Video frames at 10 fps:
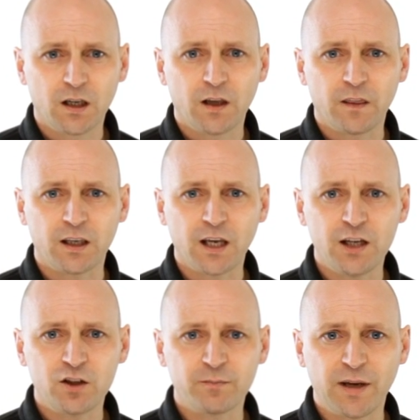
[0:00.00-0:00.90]
The
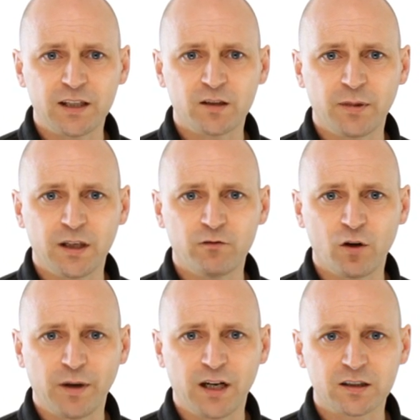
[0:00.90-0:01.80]
gauge is made to be
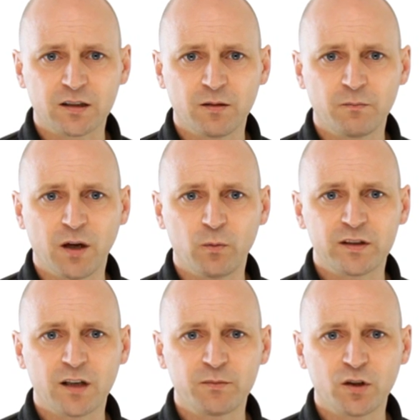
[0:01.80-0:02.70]
robust, but we
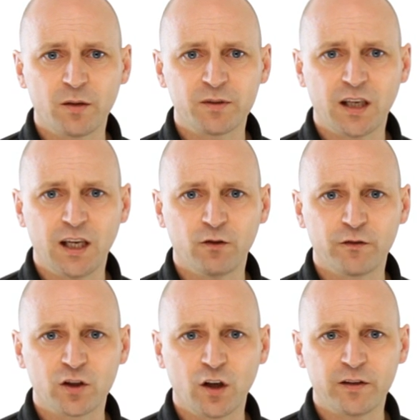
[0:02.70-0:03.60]
sometimes hear of
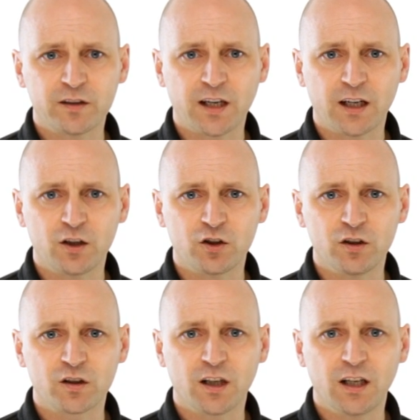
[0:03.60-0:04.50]
service
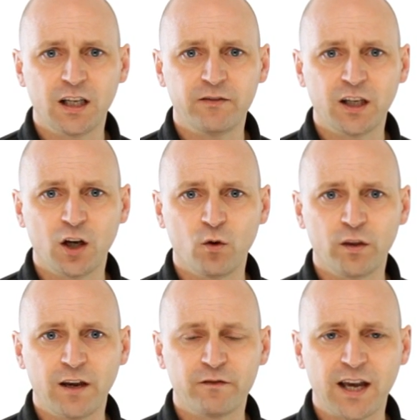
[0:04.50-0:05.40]
technicians leaving it on
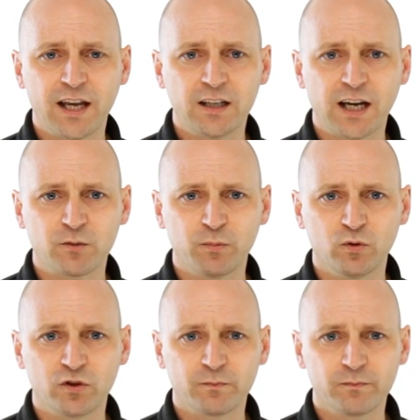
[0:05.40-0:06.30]
their van
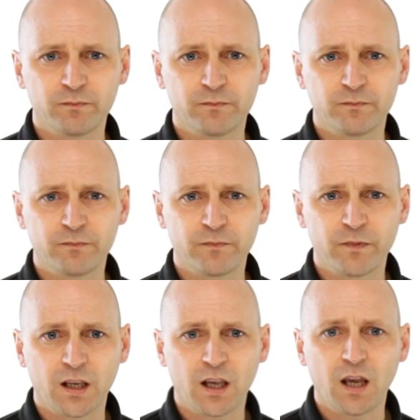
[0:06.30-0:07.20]
dashboards.
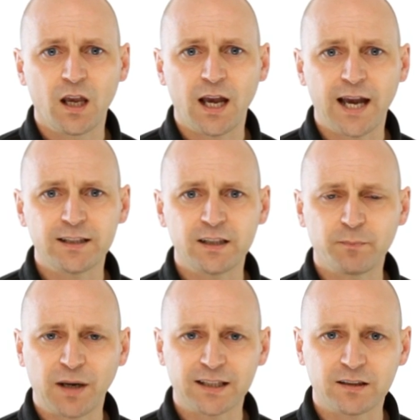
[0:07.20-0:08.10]
As it's
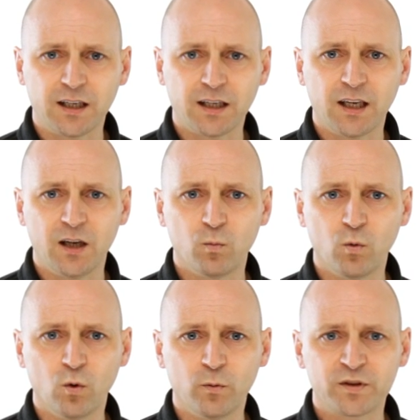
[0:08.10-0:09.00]
plastic, it
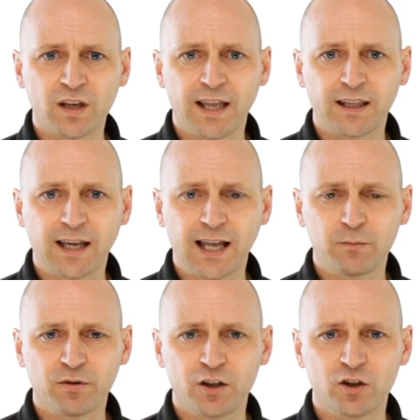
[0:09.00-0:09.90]
warps and the
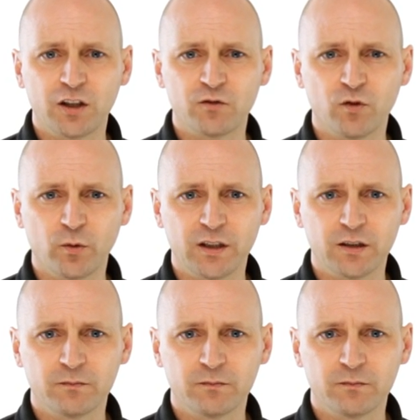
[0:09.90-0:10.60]
calibration is ruined.